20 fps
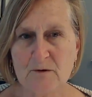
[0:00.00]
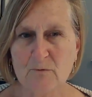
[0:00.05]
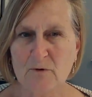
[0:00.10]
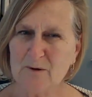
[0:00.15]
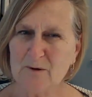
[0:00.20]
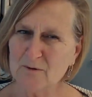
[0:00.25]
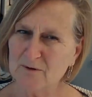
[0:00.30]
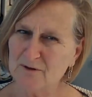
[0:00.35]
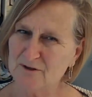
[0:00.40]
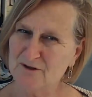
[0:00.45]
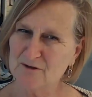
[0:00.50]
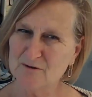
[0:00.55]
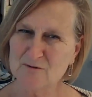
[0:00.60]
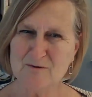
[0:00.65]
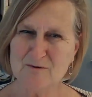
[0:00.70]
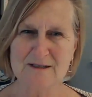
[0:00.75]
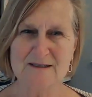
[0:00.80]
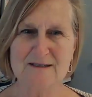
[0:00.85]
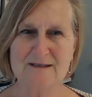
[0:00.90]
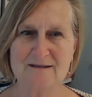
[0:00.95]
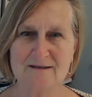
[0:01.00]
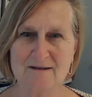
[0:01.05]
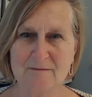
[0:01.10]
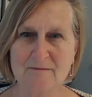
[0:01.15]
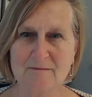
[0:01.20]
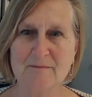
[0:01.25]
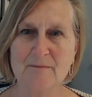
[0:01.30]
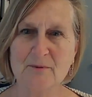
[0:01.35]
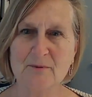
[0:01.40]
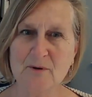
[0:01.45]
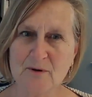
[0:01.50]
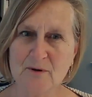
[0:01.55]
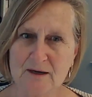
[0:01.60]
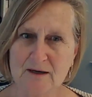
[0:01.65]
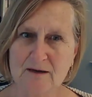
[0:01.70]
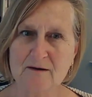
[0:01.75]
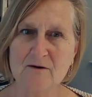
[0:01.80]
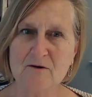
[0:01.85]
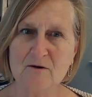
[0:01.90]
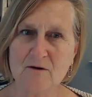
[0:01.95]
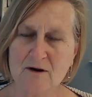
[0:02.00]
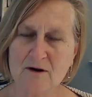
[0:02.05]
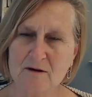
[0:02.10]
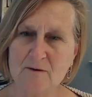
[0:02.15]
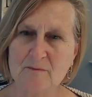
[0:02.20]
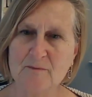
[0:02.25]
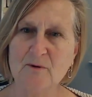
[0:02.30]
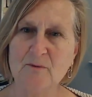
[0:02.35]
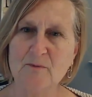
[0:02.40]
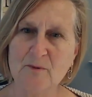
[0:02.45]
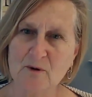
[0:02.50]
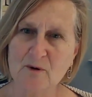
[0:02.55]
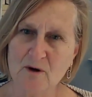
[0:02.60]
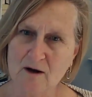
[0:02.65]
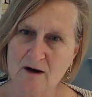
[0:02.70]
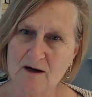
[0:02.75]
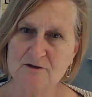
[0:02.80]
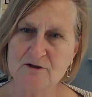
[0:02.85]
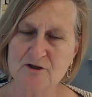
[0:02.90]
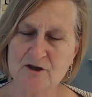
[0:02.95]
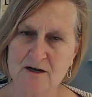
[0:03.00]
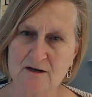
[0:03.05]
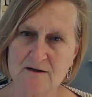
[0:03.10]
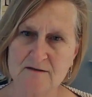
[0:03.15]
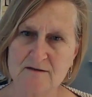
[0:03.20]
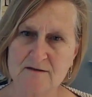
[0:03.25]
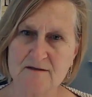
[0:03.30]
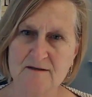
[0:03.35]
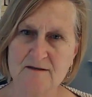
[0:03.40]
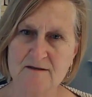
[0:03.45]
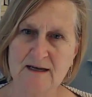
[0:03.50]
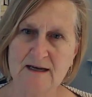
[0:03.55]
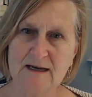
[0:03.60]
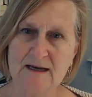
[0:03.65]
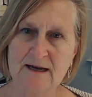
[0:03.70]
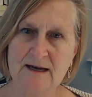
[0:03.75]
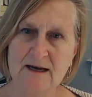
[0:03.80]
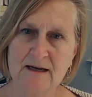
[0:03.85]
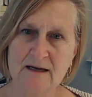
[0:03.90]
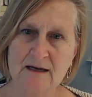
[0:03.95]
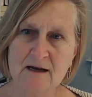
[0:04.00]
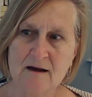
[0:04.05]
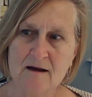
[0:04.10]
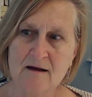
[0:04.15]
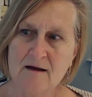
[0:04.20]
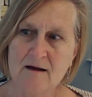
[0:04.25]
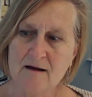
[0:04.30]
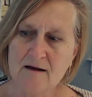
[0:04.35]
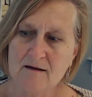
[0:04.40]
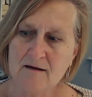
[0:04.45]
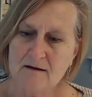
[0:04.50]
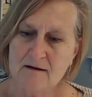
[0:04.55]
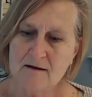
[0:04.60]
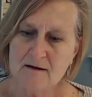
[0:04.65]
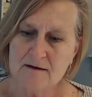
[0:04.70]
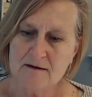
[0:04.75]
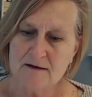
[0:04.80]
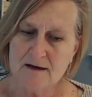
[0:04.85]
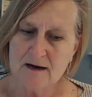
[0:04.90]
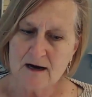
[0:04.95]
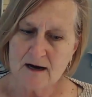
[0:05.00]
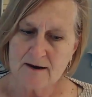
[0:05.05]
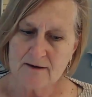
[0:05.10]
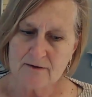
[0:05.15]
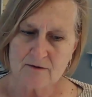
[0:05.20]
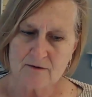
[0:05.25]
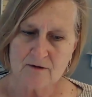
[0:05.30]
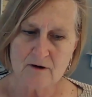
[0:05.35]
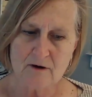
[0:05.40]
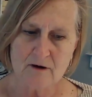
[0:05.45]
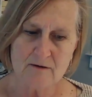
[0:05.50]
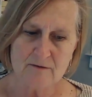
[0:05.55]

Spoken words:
we were doing some pretty incredible projects. And neither